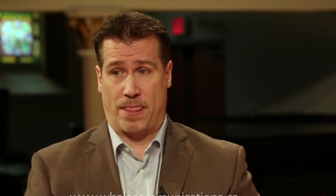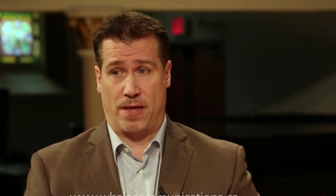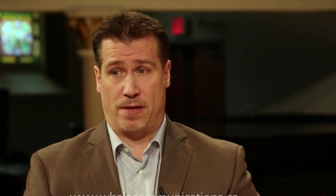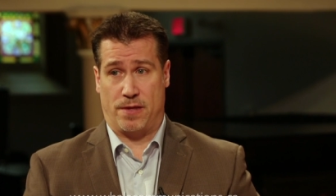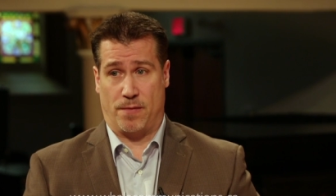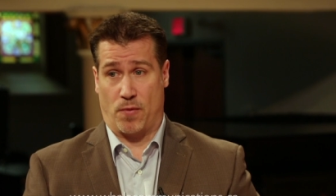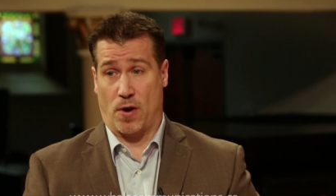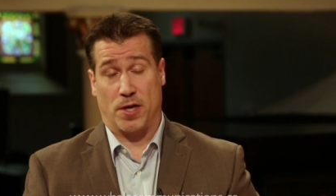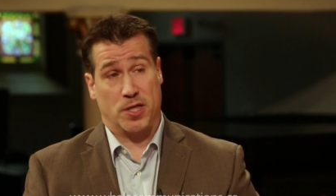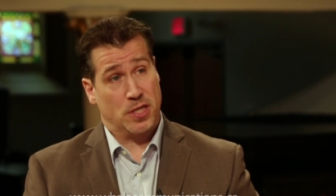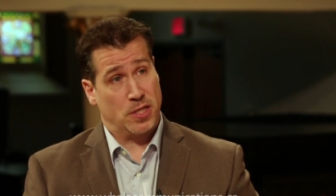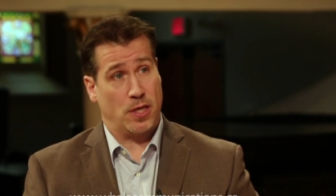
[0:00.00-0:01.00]
the, the
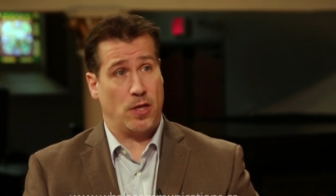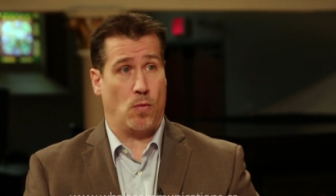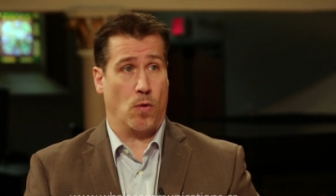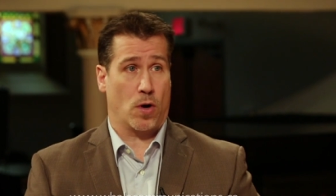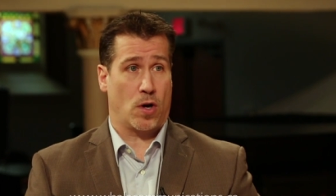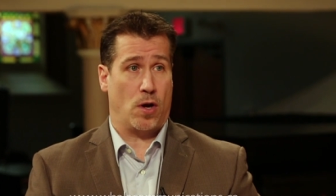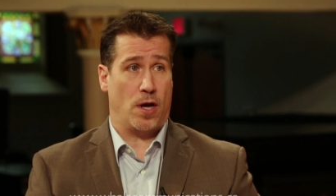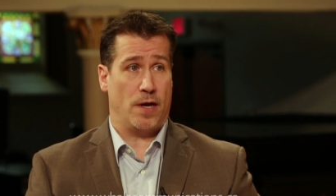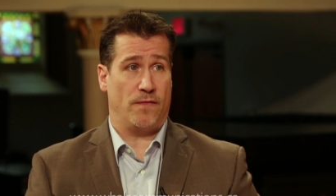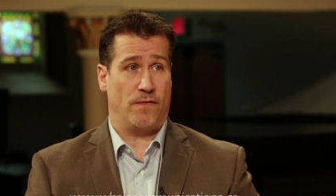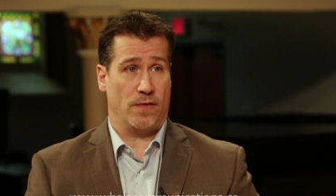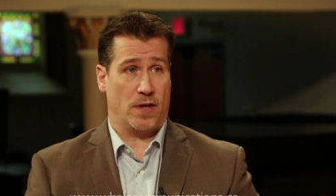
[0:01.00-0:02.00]
projects that you work
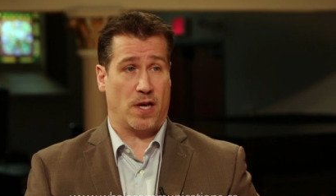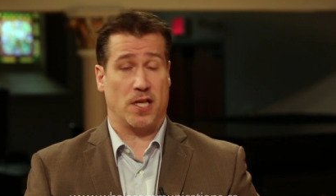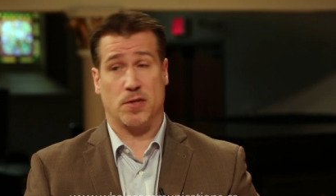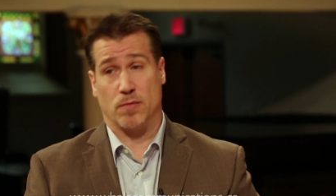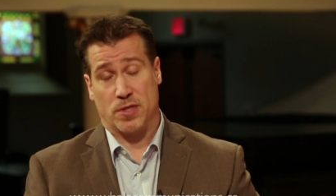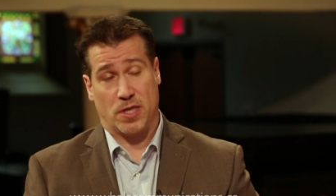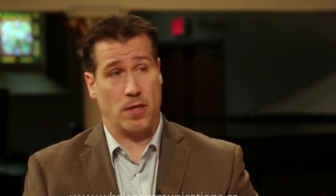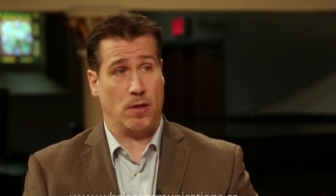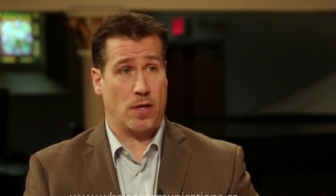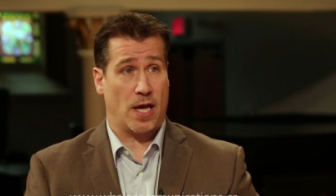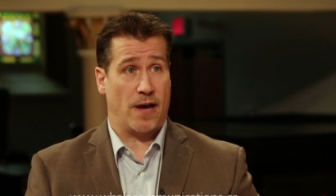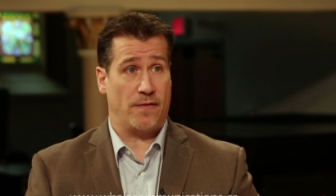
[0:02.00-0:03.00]
on, for the customers that you
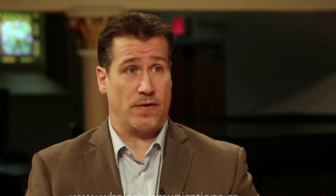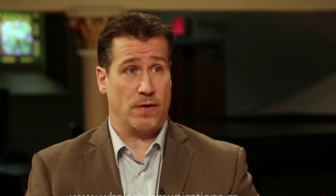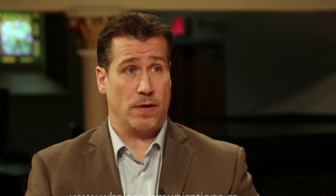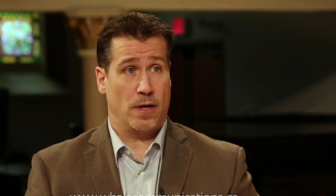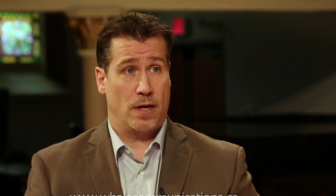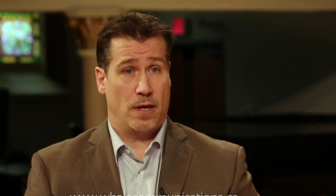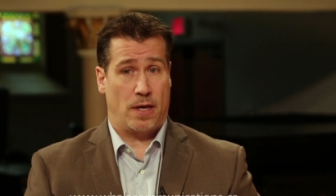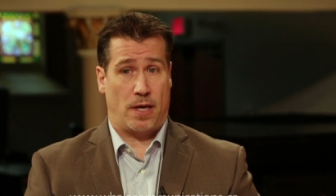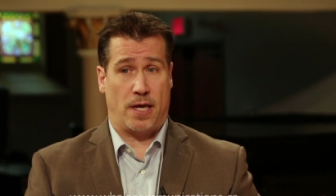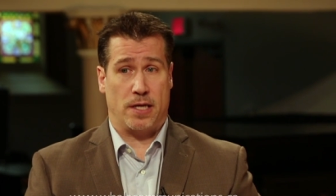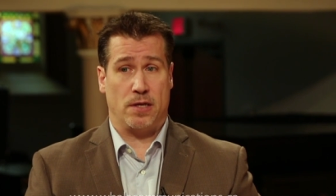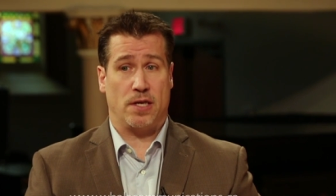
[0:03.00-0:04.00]
look after,
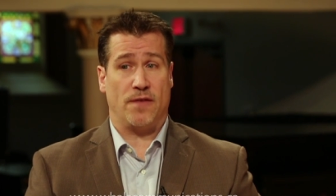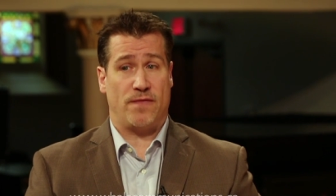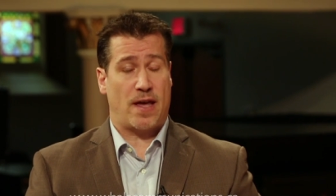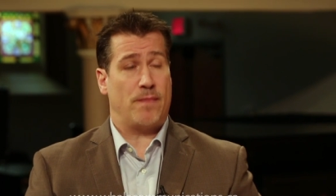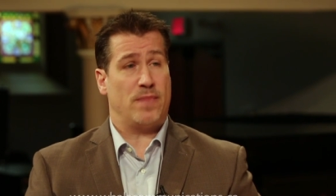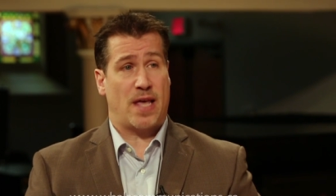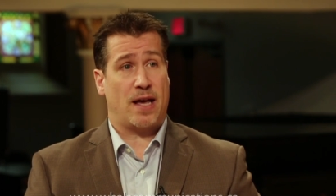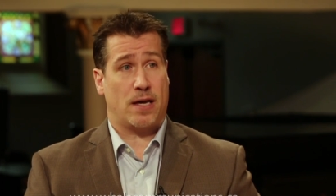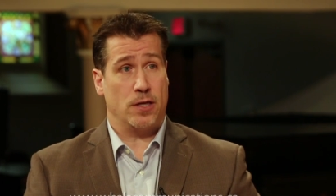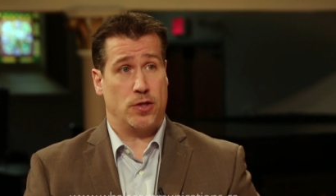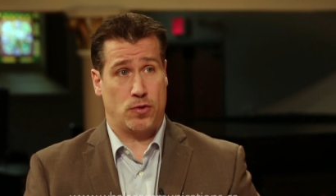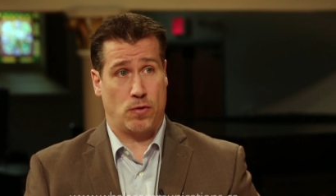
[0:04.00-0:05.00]
and you give them that
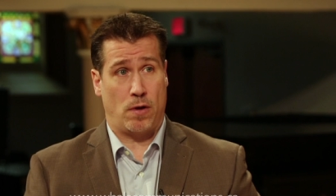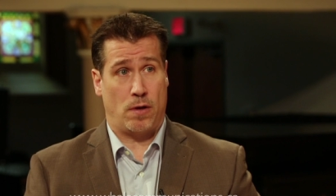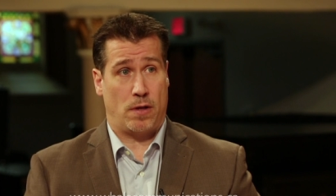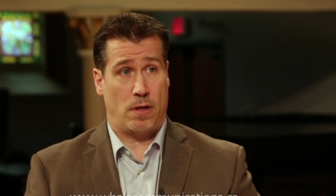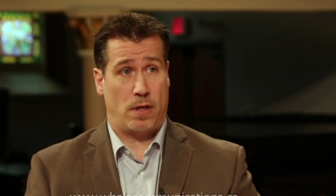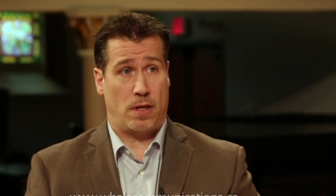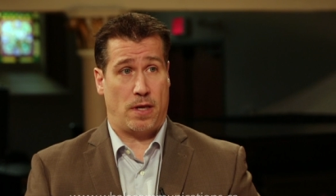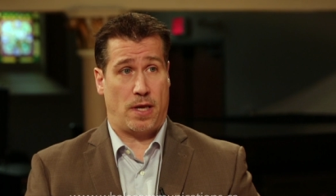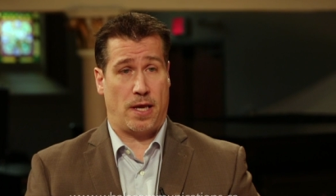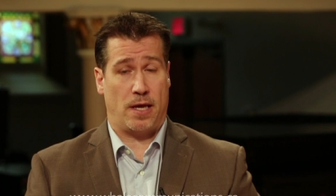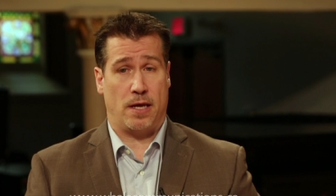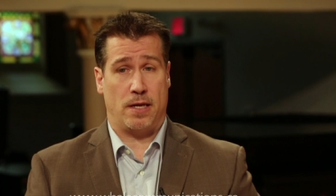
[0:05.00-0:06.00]
control,
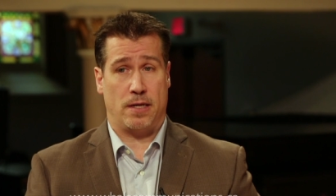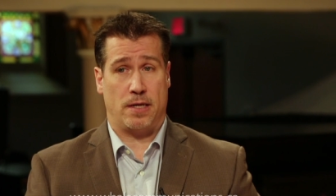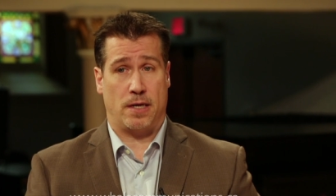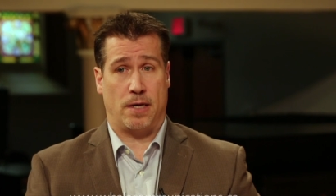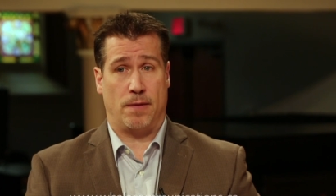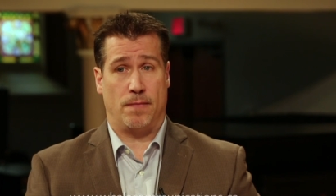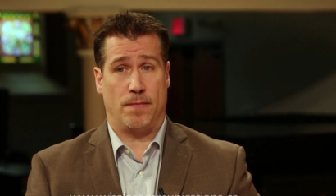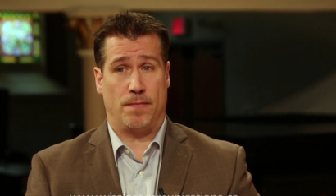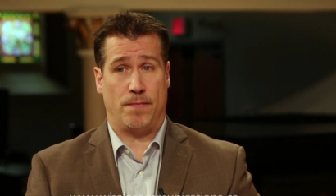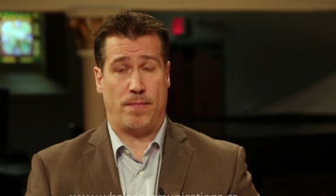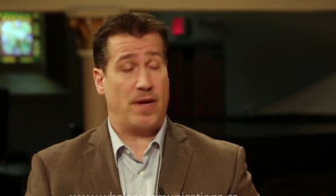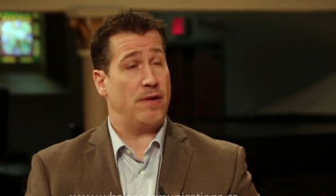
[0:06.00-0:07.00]
and um,
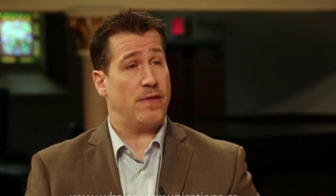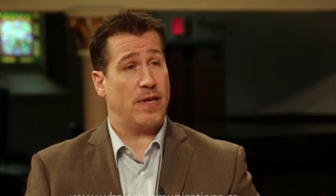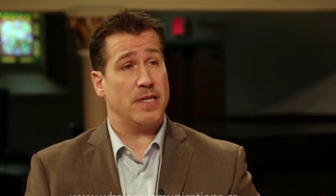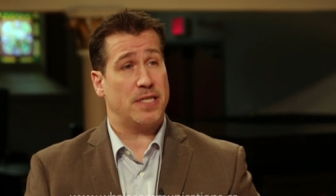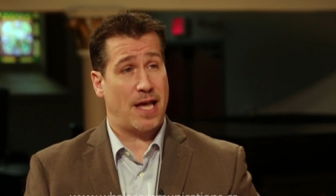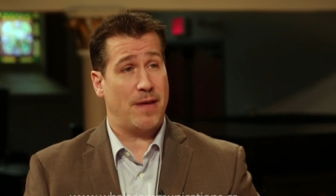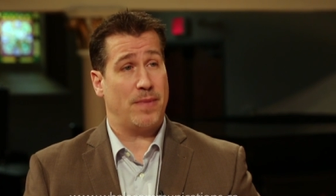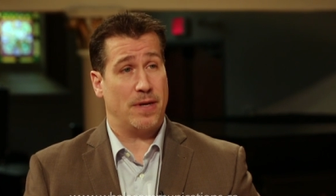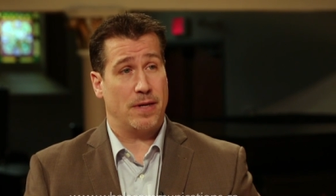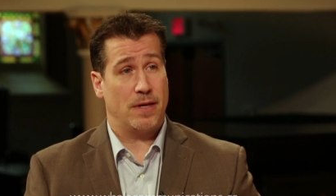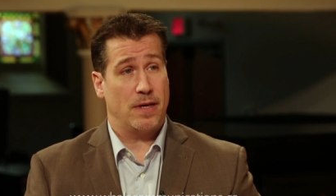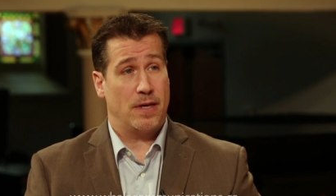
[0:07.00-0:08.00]
better things happen.
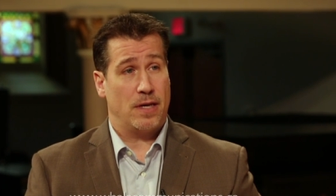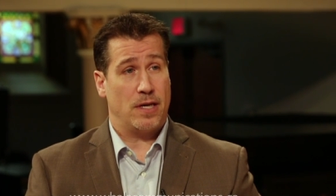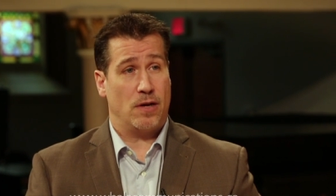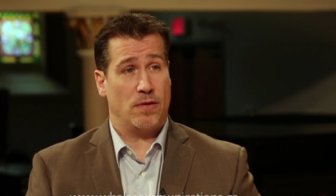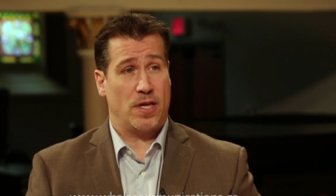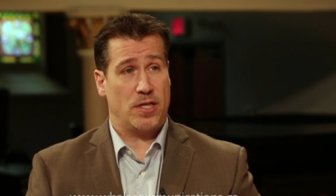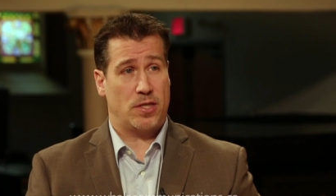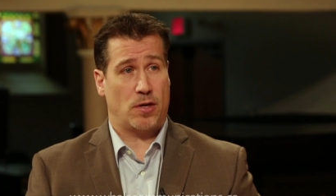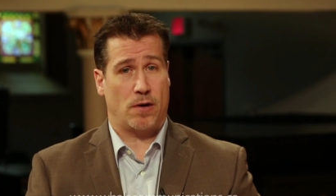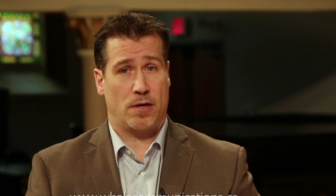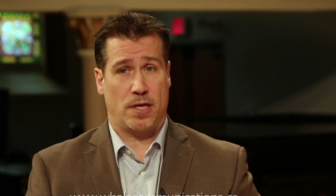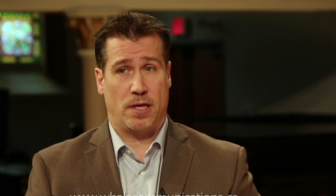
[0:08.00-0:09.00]
You know, they
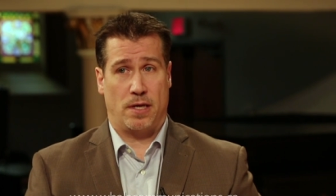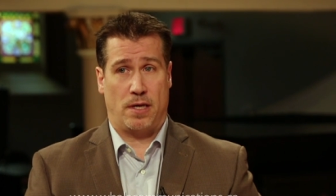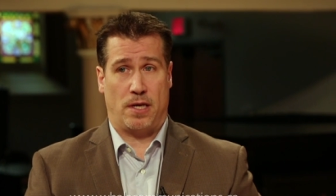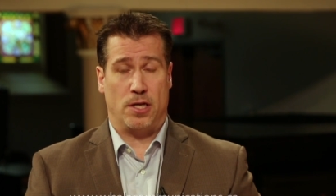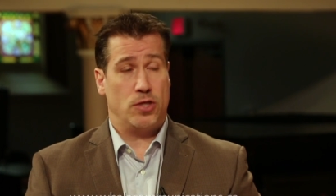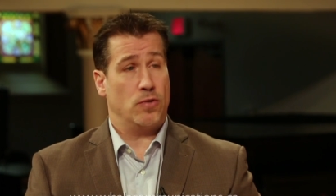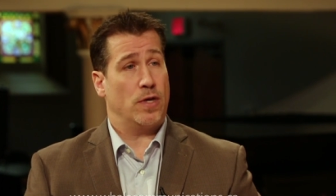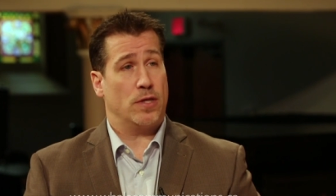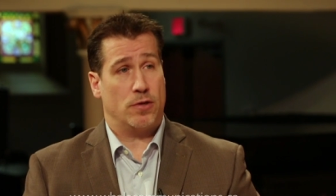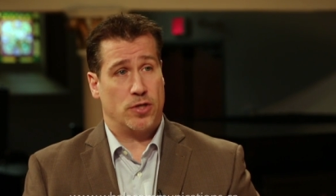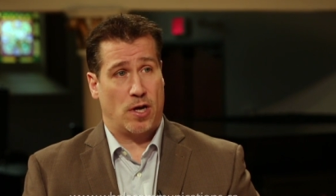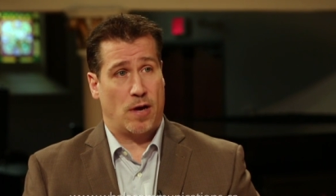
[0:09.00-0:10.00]
start enjoying
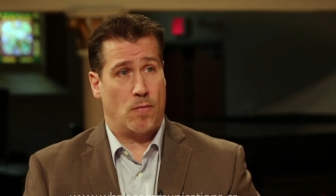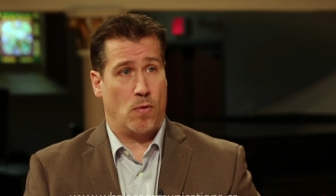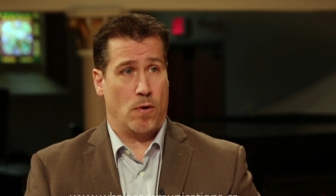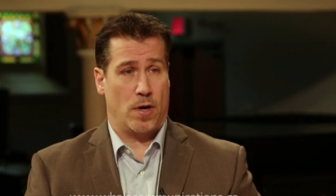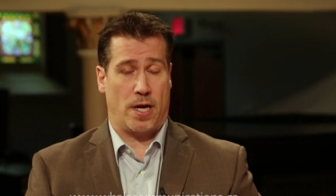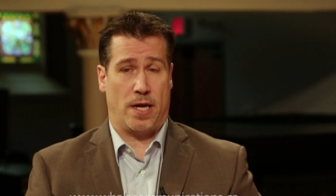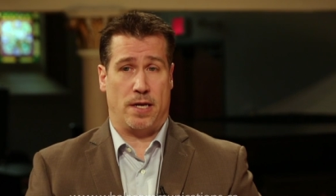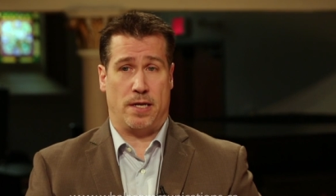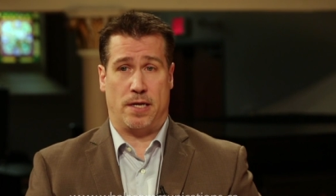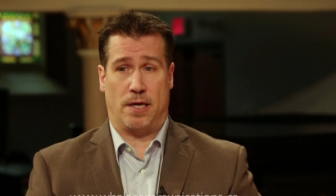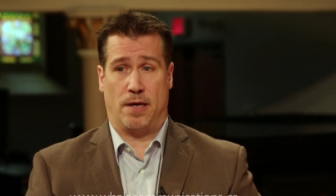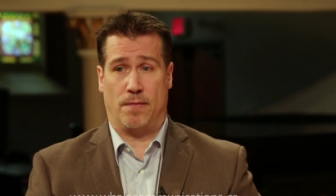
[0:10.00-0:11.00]
their job more,
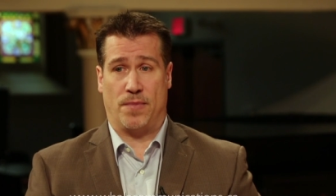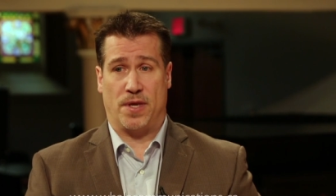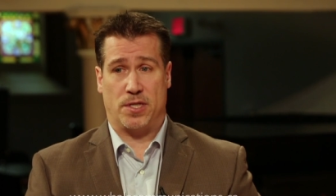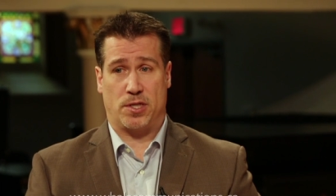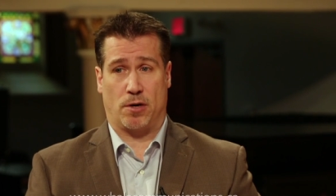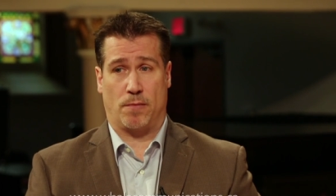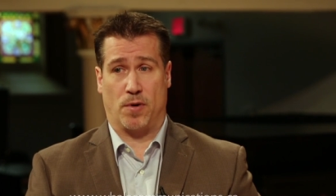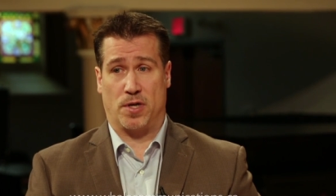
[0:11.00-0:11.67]
and um, they start